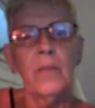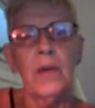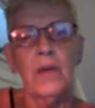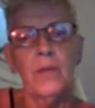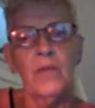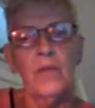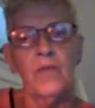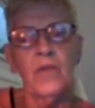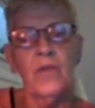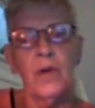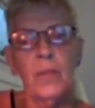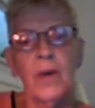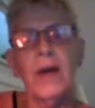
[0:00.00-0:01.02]
who was
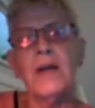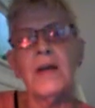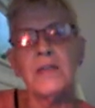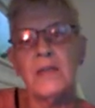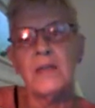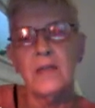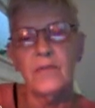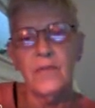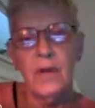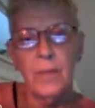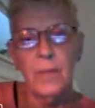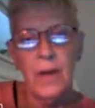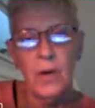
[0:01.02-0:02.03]
very positive
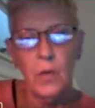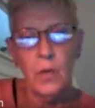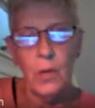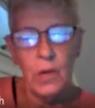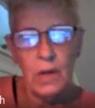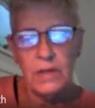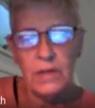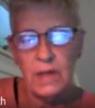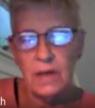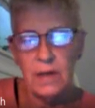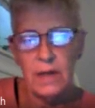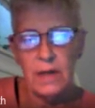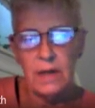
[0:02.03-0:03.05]
about queer
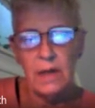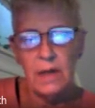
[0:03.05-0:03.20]
identity